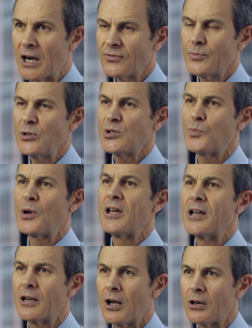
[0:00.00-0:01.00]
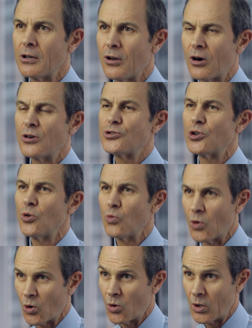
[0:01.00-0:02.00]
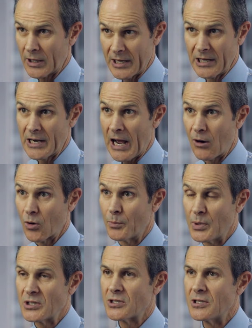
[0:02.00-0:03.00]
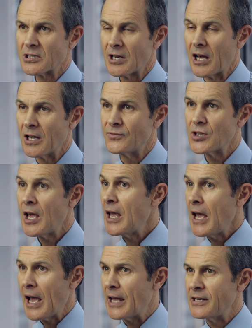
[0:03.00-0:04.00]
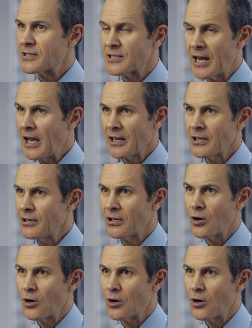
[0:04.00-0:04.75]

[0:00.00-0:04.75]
government's playing a larger role in our business lives, and it's not going to